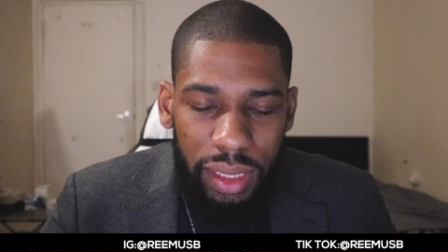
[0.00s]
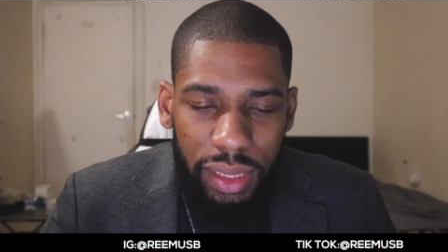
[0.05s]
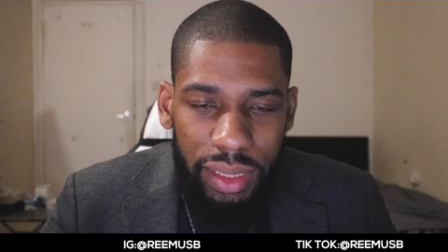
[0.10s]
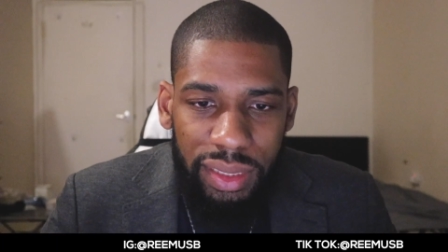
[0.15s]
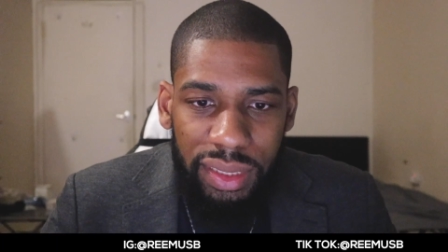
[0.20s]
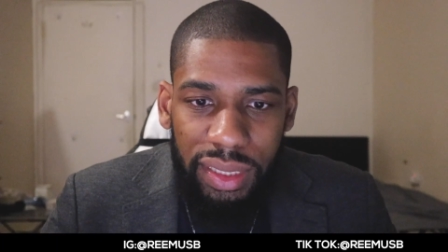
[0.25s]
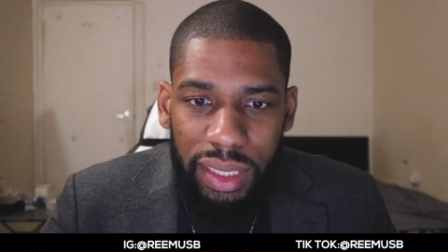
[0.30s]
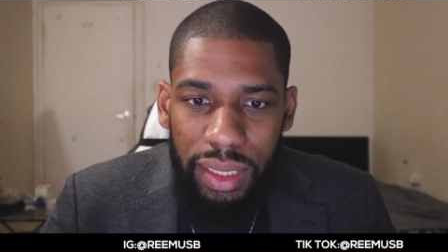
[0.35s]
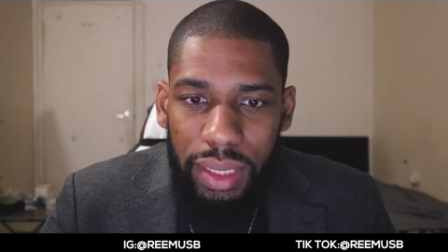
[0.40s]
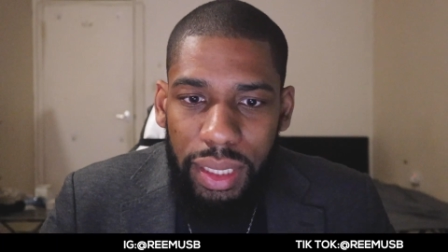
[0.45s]

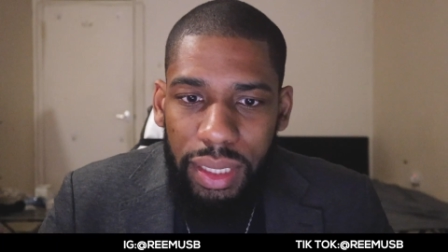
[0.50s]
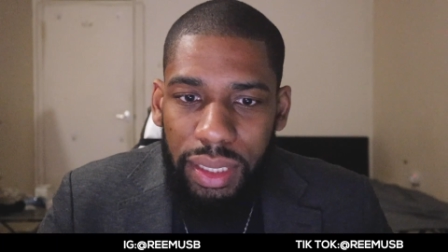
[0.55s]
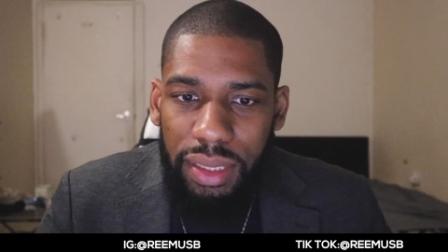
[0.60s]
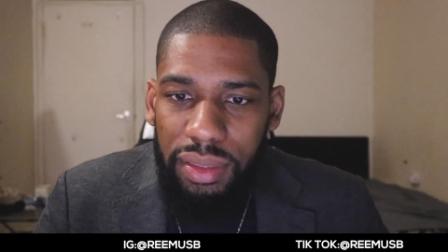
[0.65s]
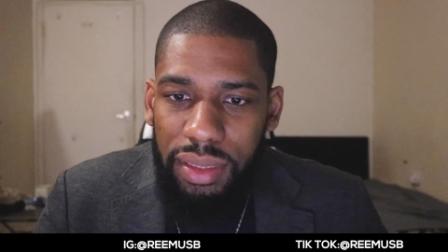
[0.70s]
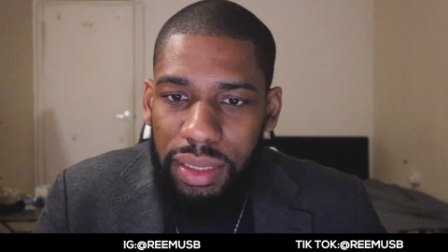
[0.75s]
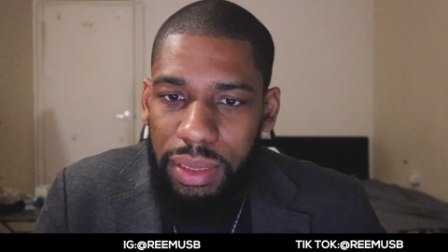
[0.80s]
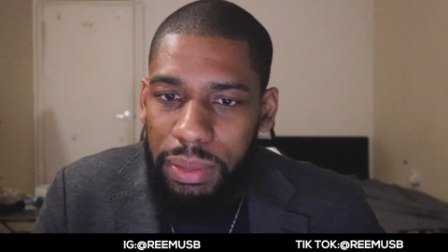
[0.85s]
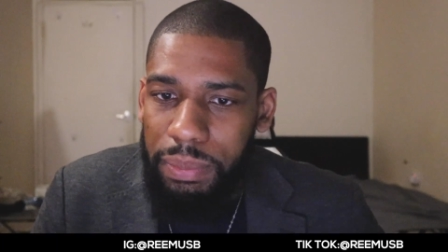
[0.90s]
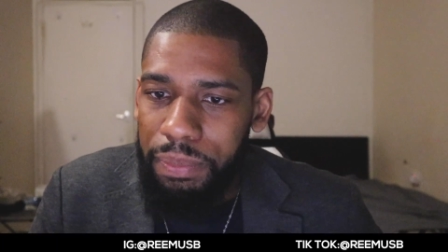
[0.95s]
let's say
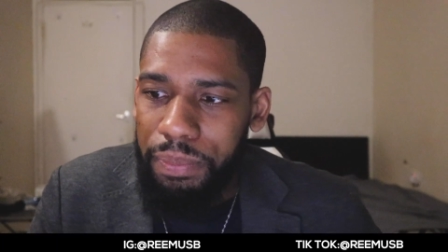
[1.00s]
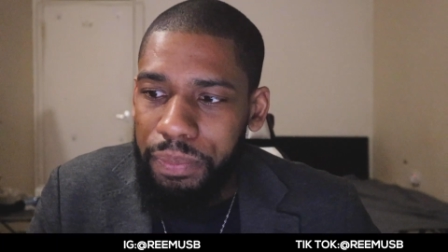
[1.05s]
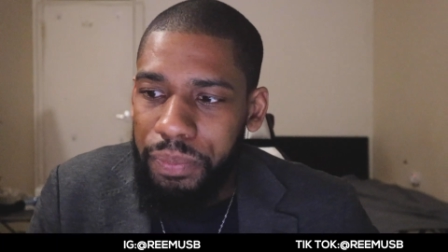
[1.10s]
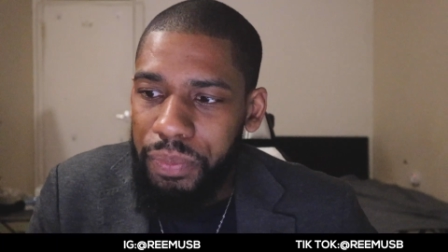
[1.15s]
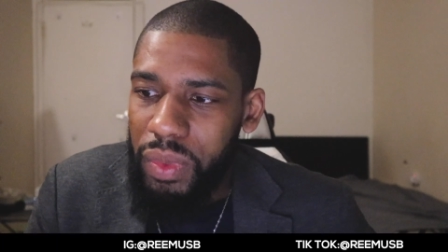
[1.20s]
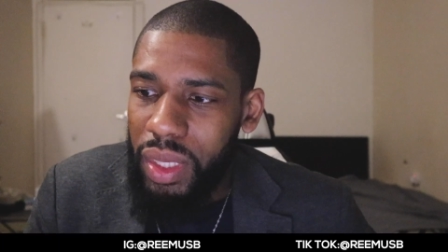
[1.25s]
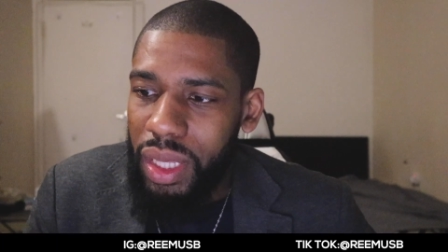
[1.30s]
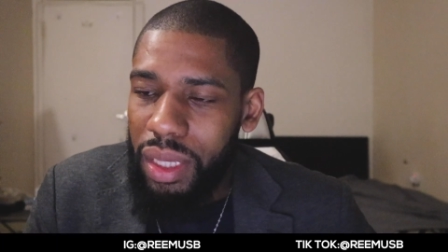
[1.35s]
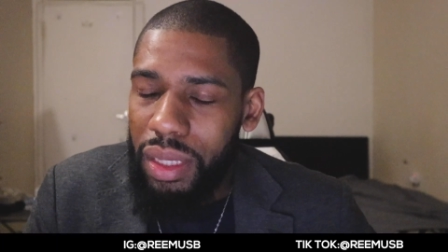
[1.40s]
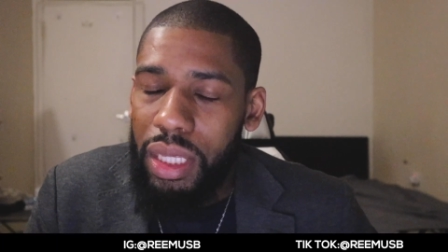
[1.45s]
this
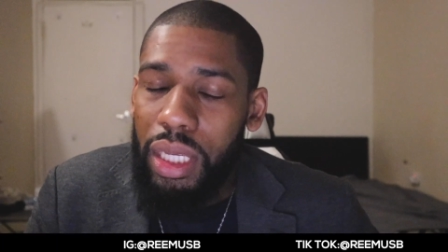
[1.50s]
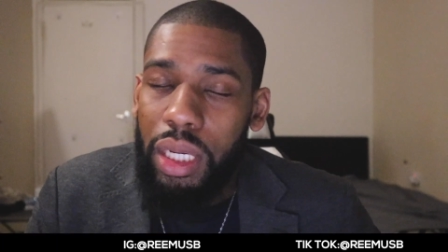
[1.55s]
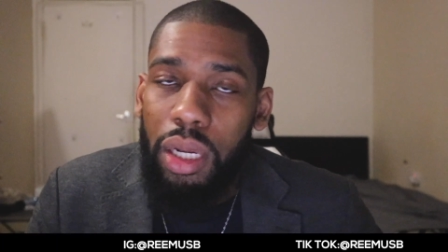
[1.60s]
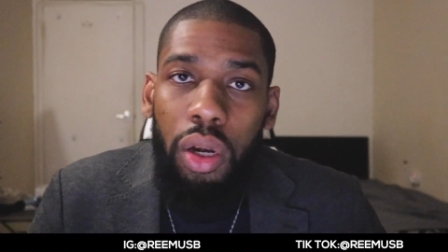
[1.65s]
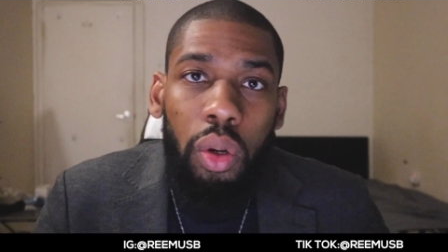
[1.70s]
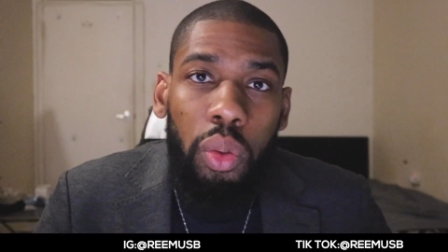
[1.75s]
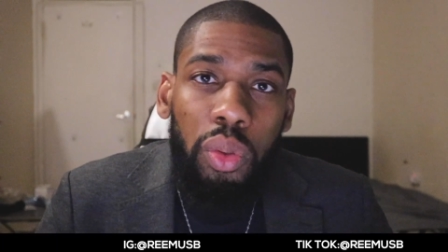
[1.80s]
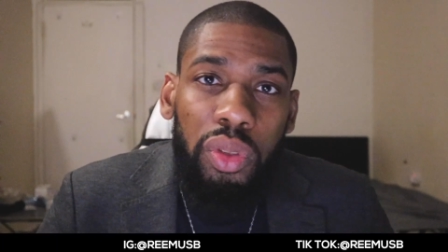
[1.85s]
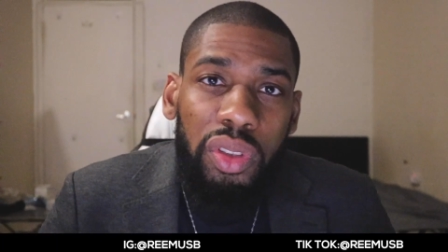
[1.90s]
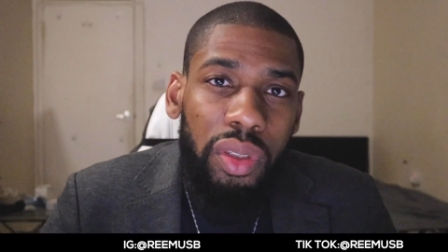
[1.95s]
the
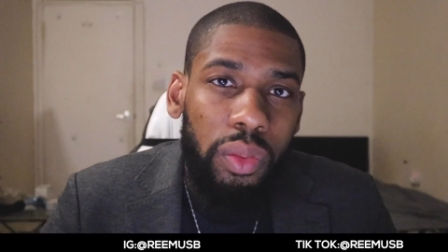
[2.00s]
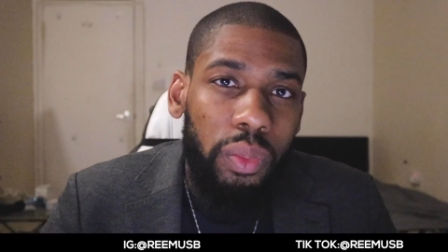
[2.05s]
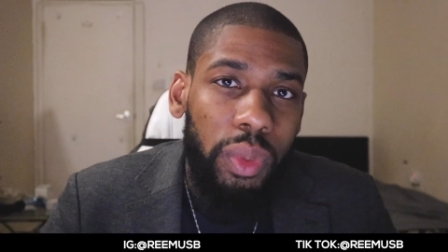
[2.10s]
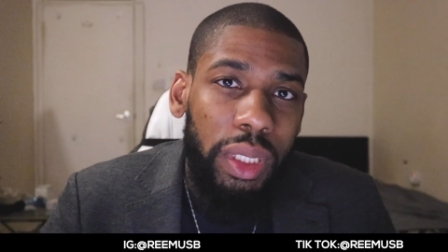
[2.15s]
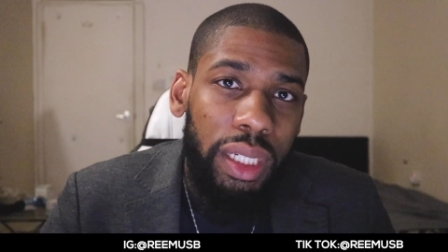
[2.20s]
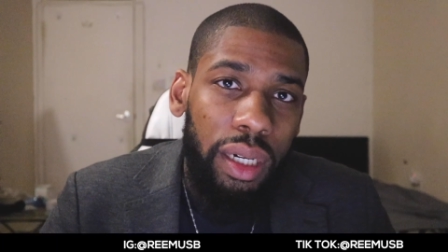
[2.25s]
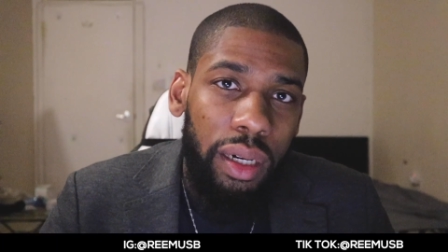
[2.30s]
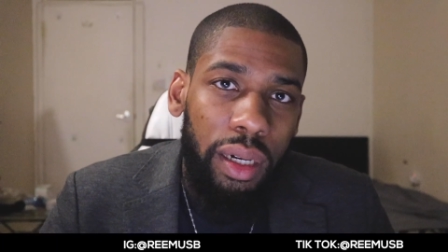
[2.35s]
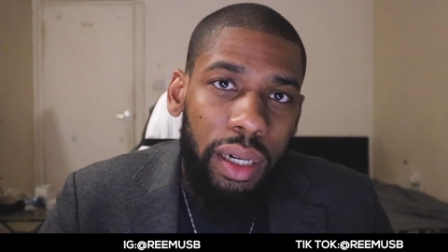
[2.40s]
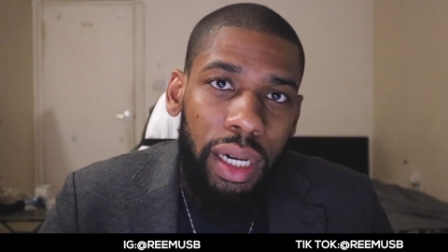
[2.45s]
closer
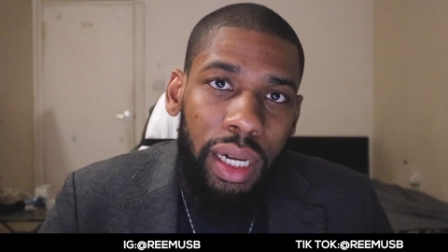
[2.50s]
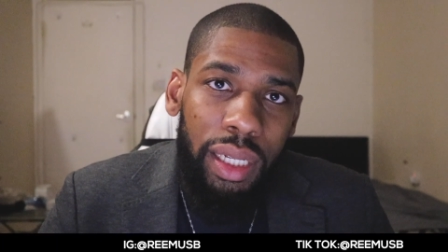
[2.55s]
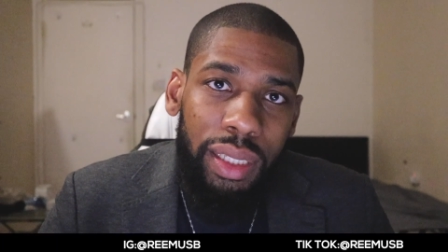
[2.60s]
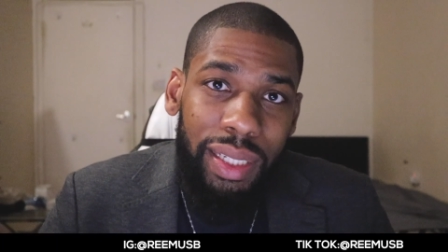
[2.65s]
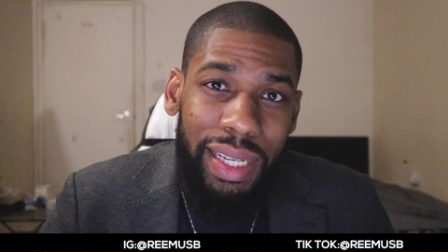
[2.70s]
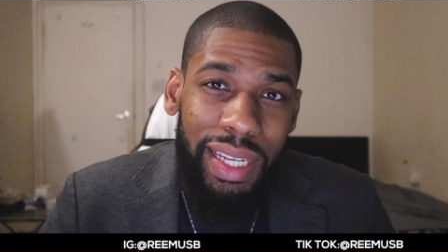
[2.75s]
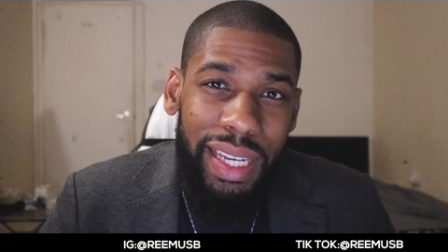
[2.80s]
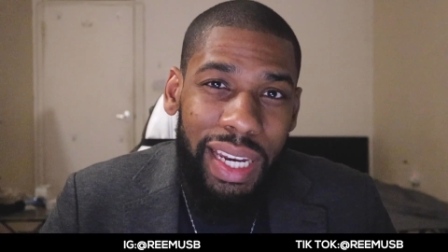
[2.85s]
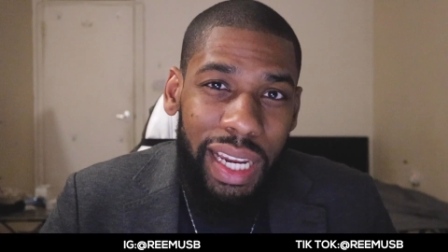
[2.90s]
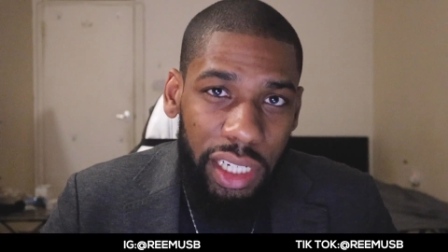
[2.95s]
we are
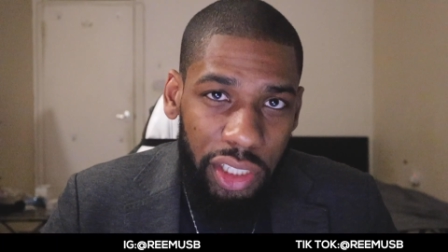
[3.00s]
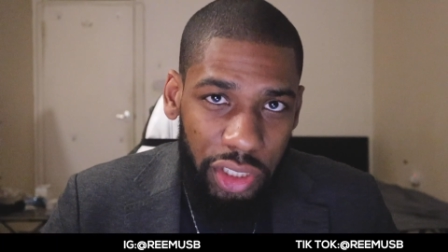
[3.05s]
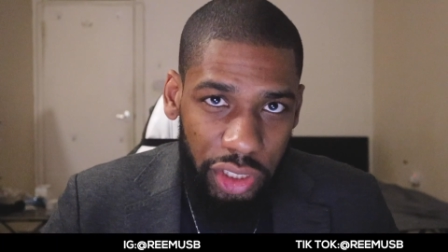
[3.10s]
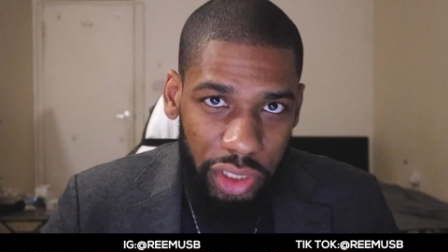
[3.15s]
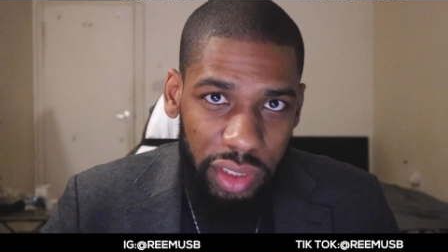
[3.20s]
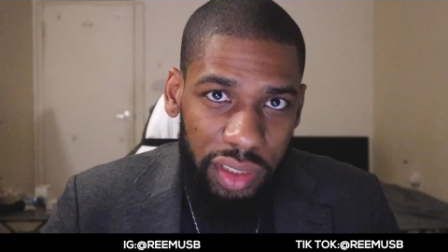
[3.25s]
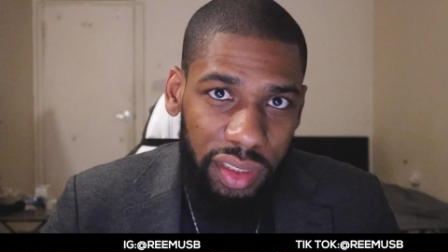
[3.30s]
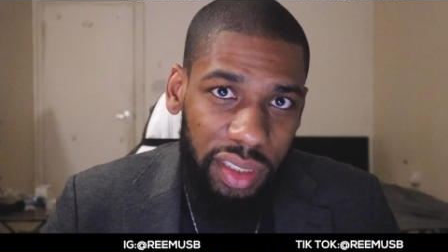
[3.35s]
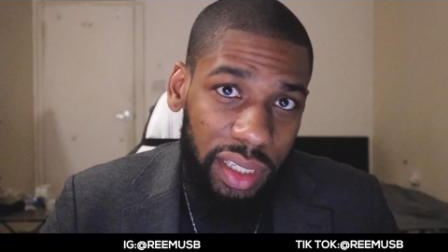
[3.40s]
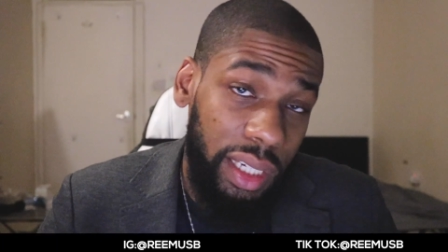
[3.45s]
to
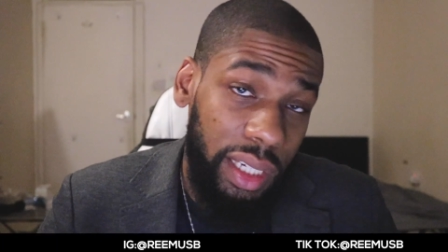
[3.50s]
nature's